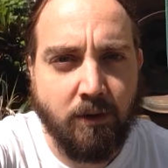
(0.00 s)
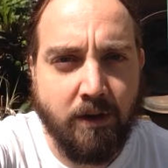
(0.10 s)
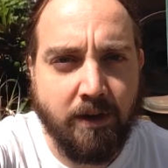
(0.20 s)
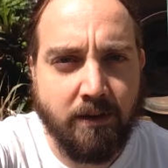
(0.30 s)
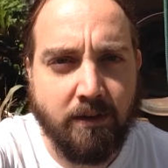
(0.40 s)

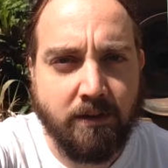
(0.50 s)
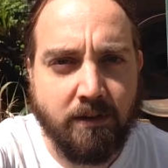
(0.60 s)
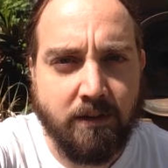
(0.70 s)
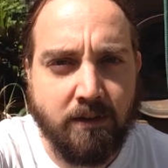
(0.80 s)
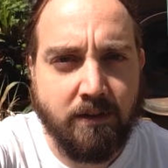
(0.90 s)
Oi,
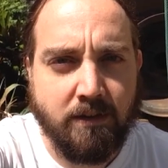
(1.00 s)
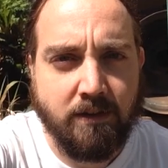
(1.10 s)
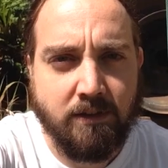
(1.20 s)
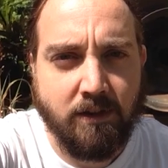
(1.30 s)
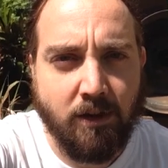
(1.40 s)

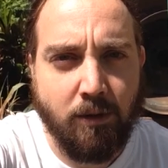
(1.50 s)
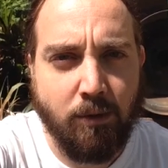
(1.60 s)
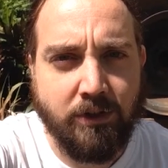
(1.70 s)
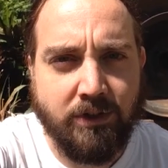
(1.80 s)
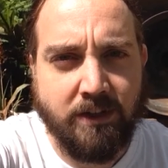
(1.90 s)
so I
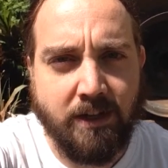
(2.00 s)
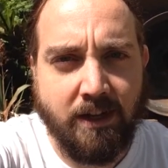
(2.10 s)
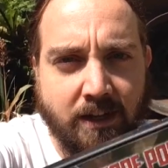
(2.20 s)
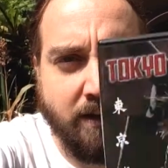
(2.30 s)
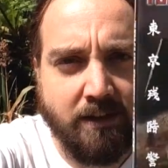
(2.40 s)
watched
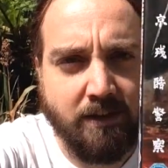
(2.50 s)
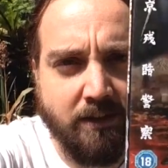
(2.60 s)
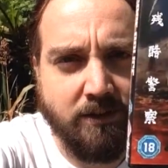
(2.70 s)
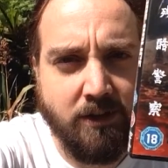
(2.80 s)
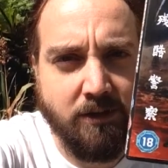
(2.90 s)

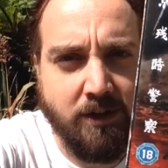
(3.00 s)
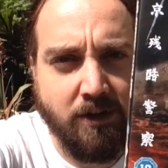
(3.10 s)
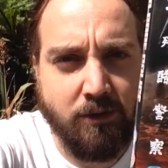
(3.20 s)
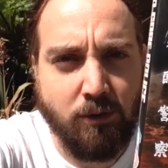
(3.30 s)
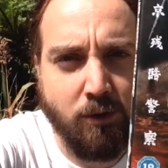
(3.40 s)

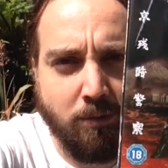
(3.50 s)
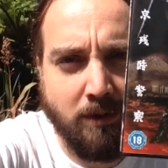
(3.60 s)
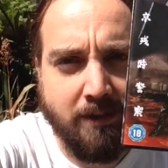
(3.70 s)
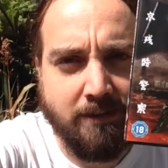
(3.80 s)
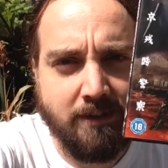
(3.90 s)
Tokyo Gore
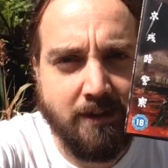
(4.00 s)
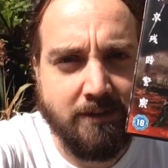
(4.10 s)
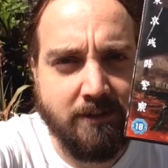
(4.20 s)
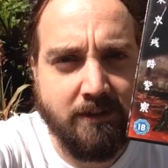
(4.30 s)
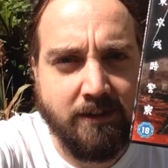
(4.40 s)
Police
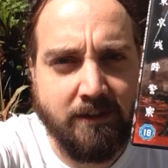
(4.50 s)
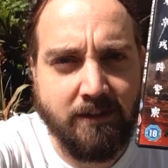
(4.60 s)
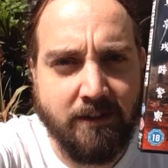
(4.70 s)
last night.